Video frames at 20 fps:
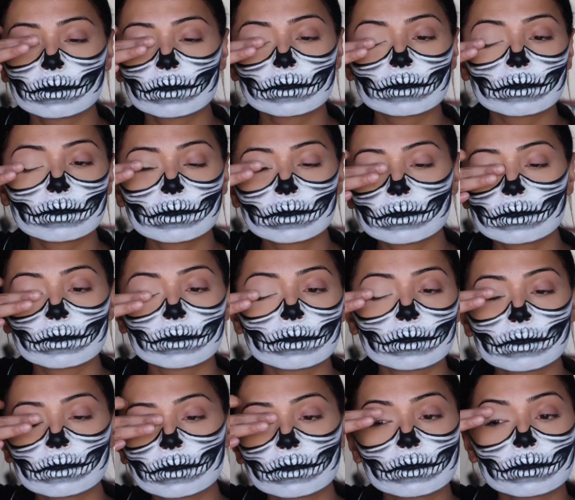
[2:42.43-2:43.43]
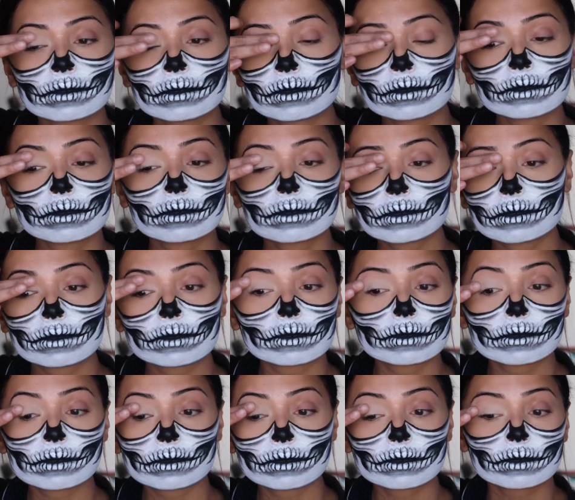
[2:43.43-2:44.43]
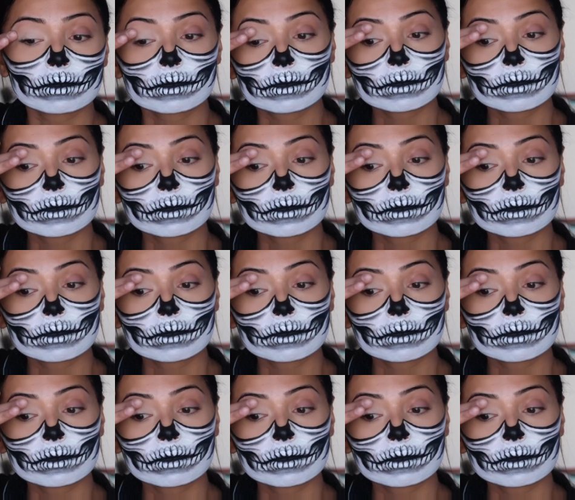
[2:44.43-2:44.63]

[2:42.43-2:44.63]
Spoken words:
Now to complete the half-face skull, I'm